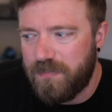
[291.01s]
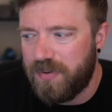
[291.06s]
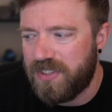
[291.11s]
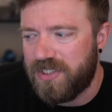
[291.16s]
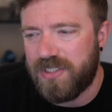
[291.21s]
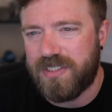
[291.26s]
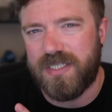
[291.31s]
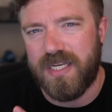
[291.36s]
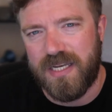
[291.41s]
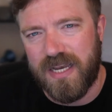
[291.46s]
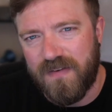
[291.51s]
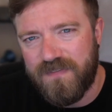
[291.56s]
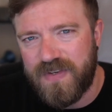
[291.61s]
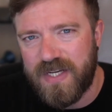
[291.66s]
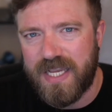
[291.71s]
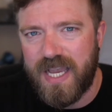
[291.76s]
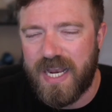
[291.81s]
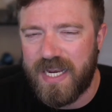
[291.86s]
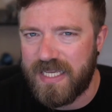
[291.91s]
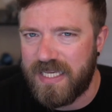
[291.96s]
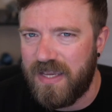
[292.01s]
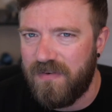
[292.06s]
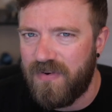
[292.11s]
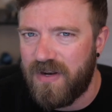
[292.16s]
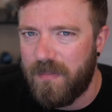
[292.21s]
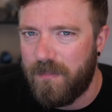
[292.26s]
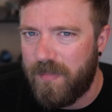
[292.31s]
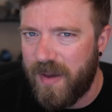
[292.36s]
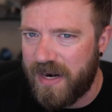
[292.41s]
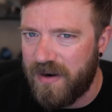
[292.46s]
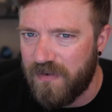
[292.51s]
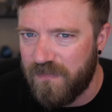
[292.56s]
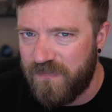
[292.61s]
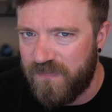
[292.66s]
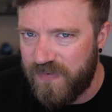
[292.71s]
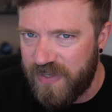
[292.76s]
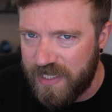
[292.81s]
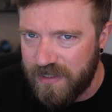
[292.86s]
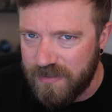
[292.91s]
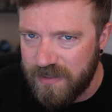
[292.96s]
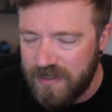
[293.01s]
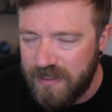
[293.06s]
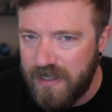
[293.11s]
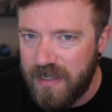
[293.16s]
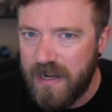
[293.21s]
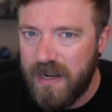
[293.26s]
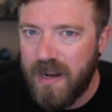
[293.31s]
but just enough to kind of give it a better feel.